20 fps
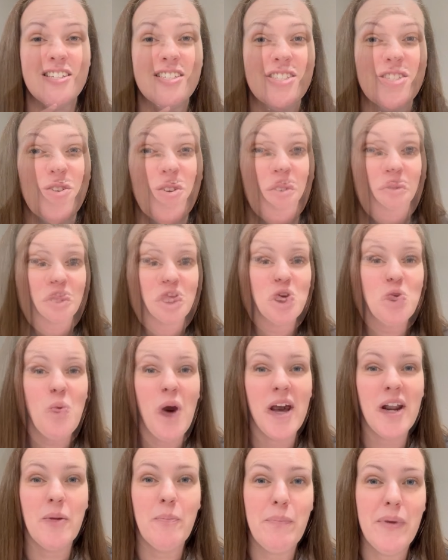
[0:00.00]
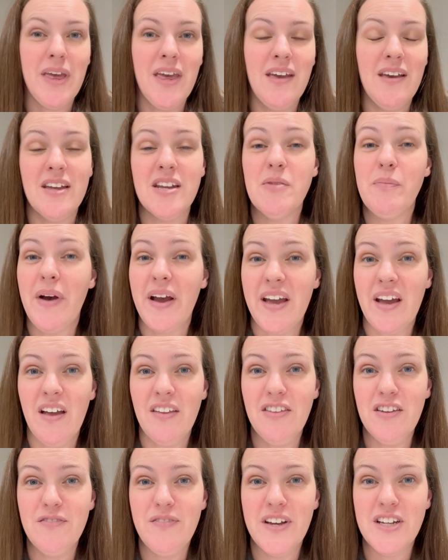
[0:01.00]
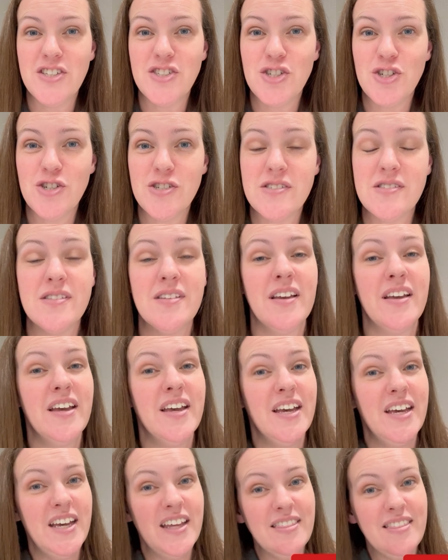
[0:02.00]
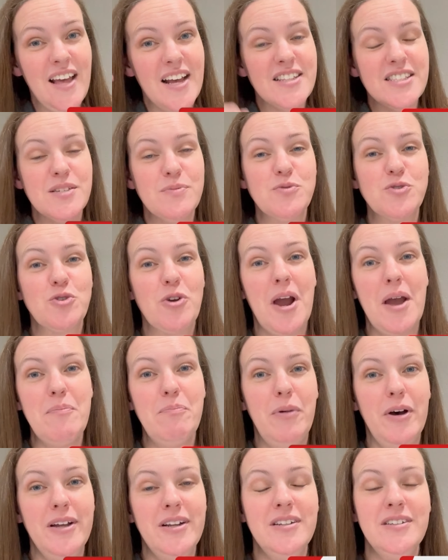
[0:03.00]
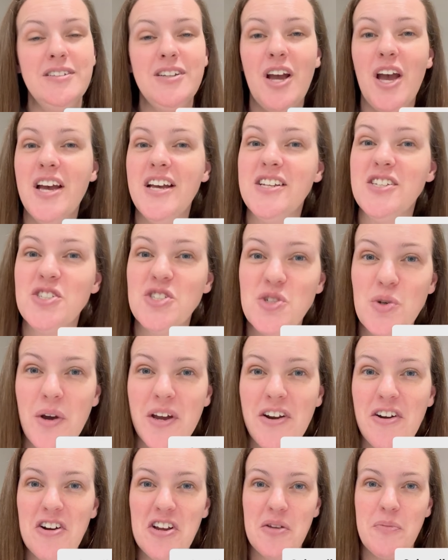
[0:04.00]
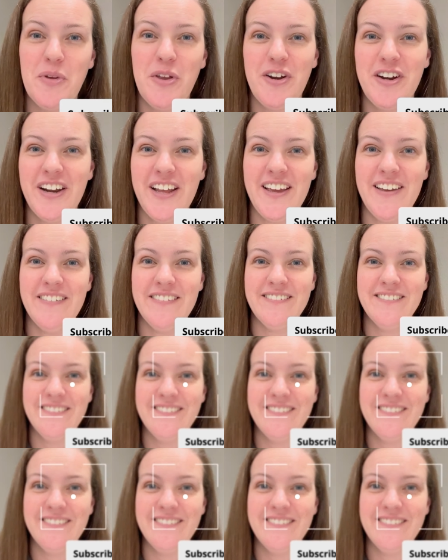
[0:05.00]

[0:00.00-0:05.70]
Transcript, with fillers: So if you want to peek into my health adventures, hit that subscribe button and join our community.